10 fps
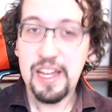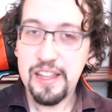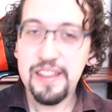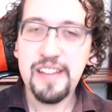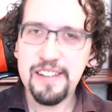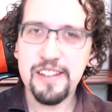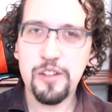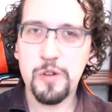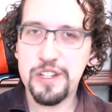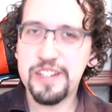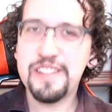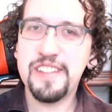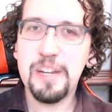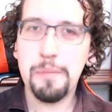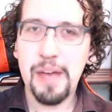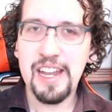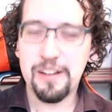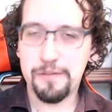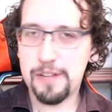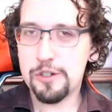This has a good cinematic
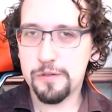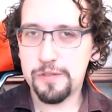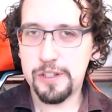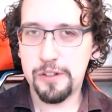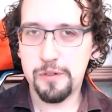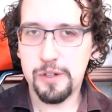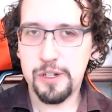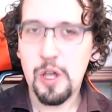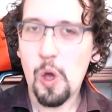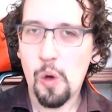adventure feel to it,